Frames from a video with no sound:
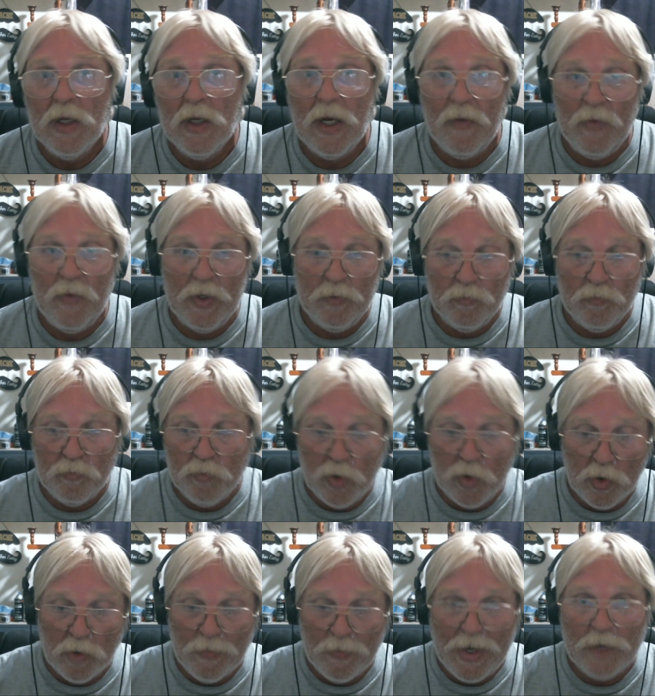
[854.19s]
and then
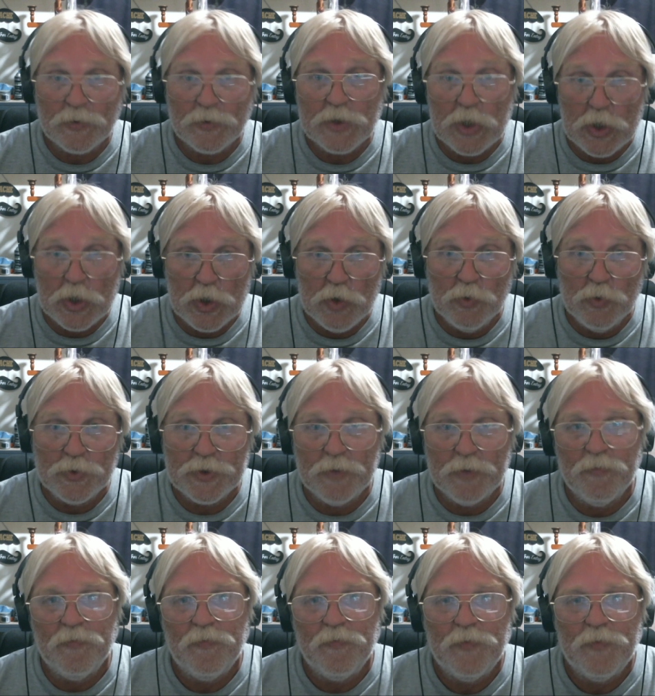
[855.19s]
pull them out to use them.